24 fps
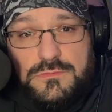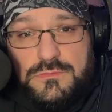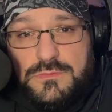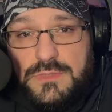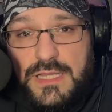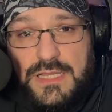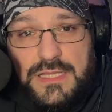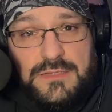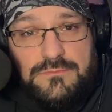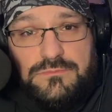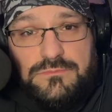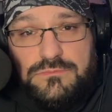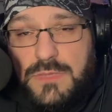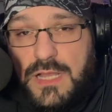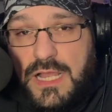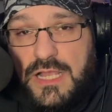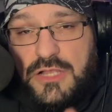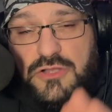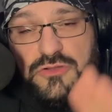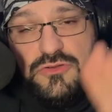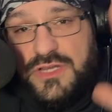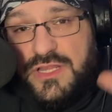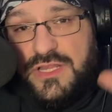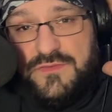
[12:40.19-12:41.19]
Like I
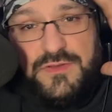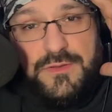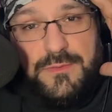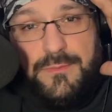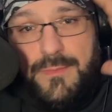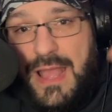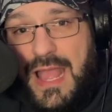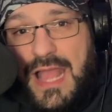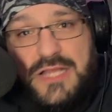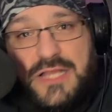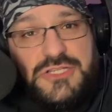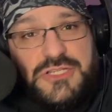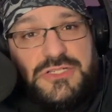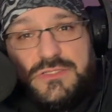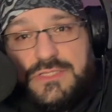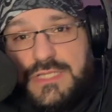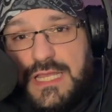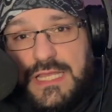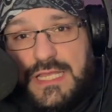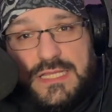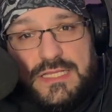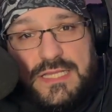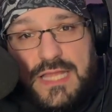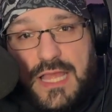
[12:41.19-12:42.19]
couldn't even imagine
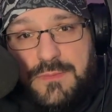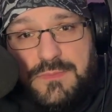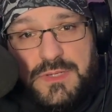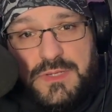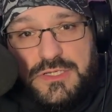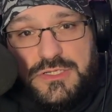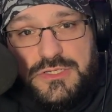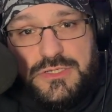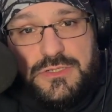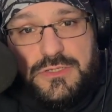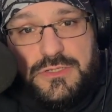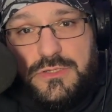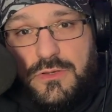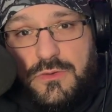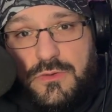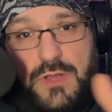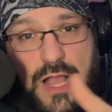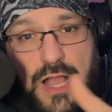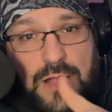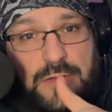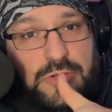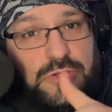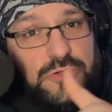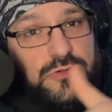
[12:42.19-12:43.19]
taking that picture. You know
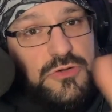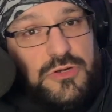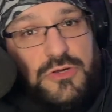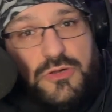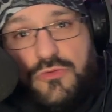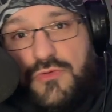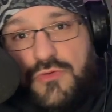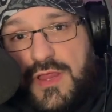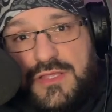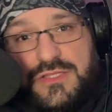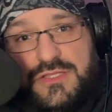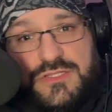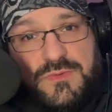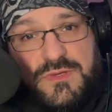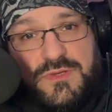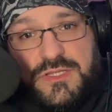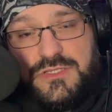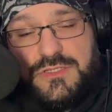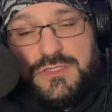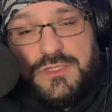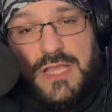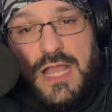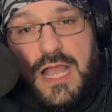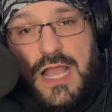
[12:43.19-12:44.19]
how great some of
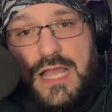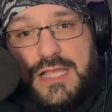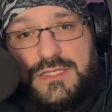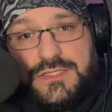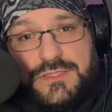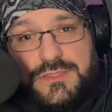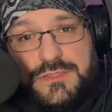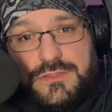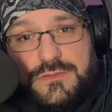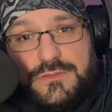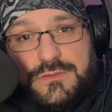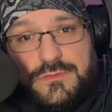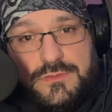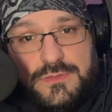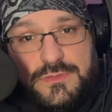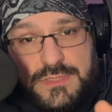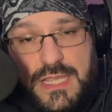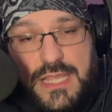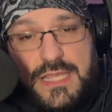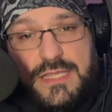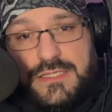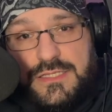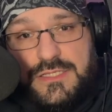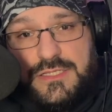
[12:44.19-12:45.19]
these guys
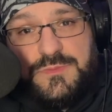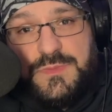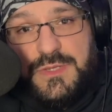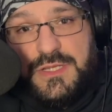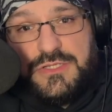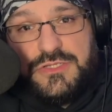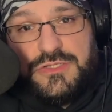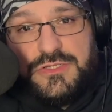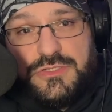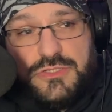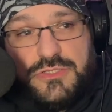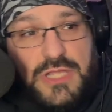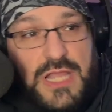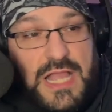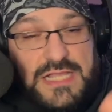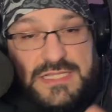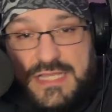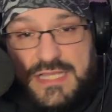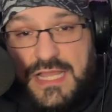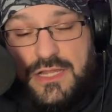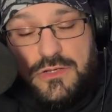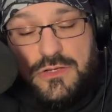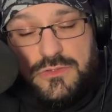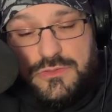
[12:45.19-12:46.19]
take these pictures,
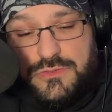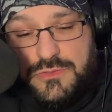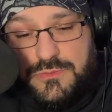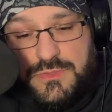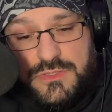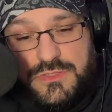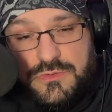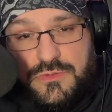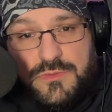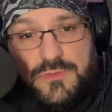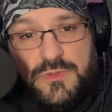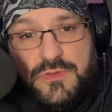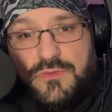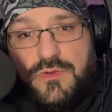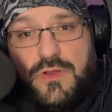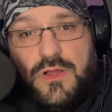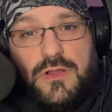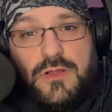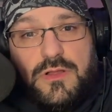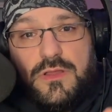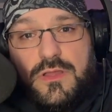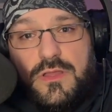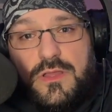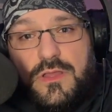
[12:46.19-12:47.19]
guys and girls. Please don't get me
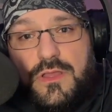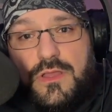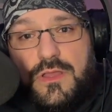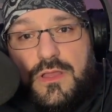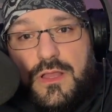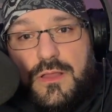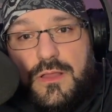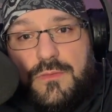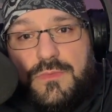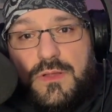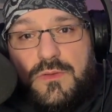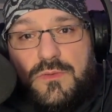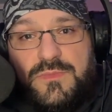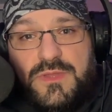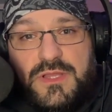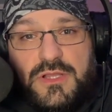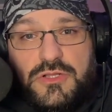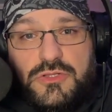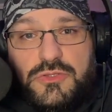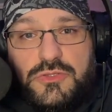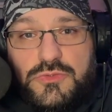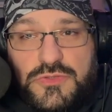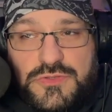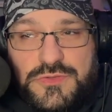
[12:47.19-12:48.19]
wrong, I'm not gonna be
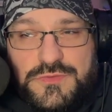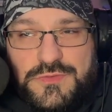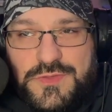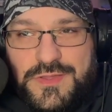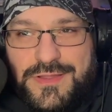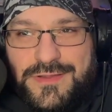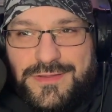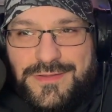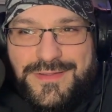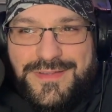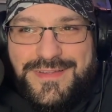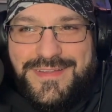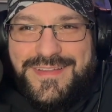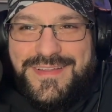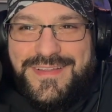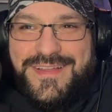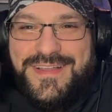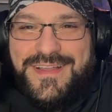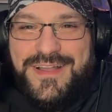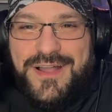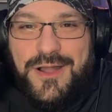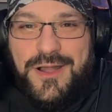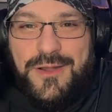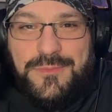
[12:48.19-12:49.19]
inclusive here,
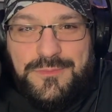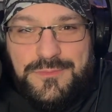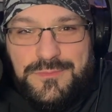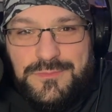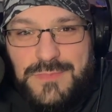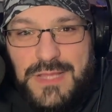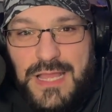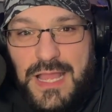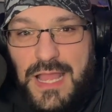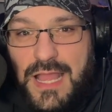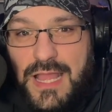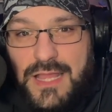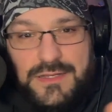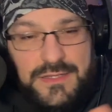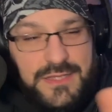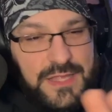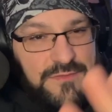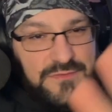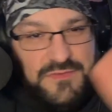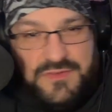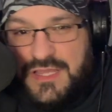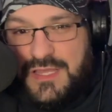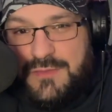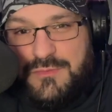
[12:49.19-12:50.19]
and
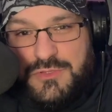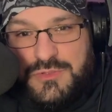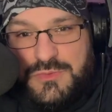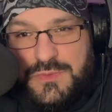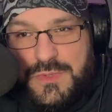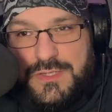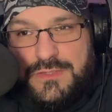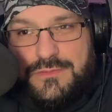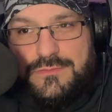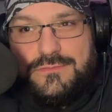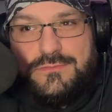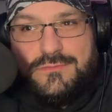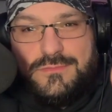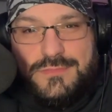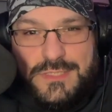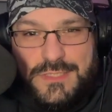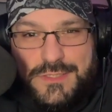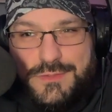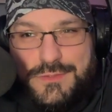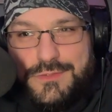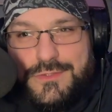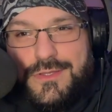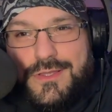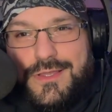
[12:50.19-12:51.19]
everything in between,
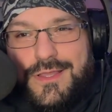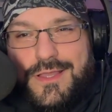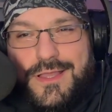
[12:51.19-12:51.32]
please.